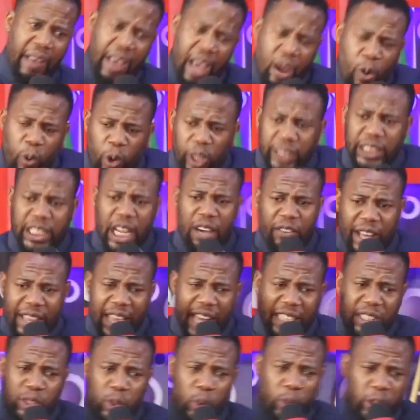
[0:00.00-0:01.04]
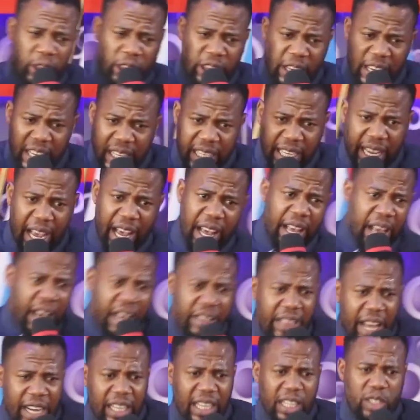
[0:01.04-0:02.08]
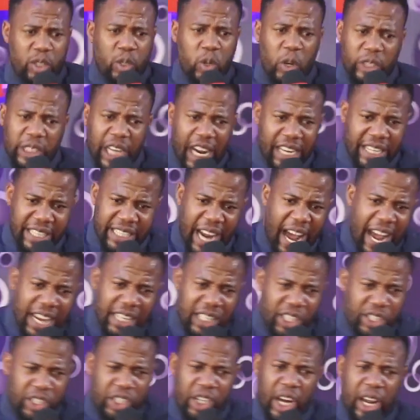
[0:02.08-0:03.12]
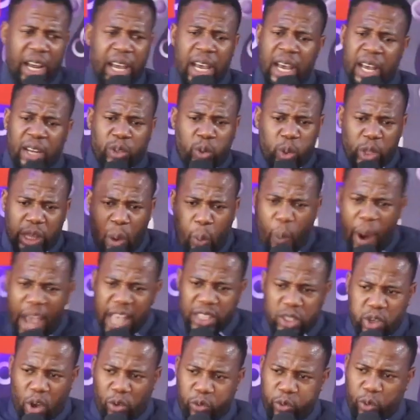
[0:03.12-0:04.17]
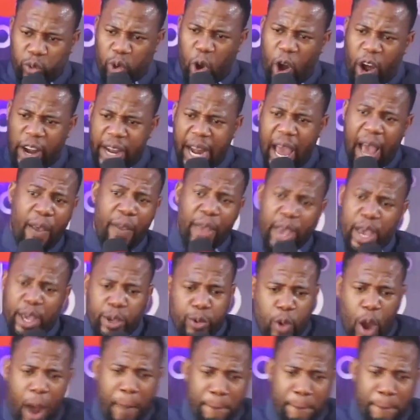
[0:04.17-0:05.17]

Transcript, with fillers: Whatever that you think that is not attached to the ways of God, you are